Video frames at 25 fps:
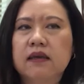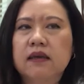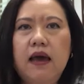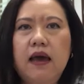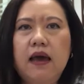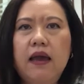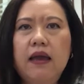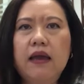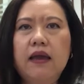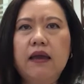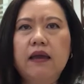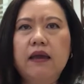
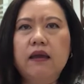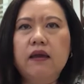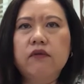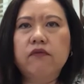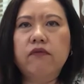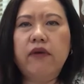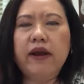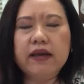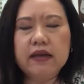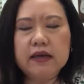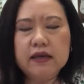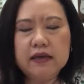I
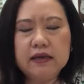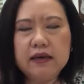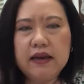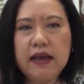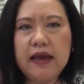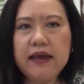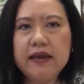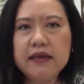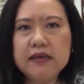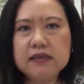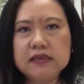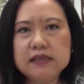
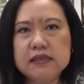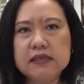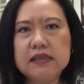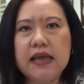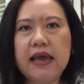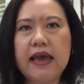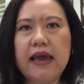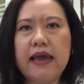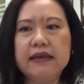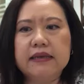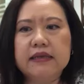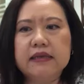recognized
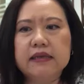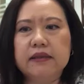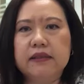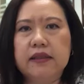that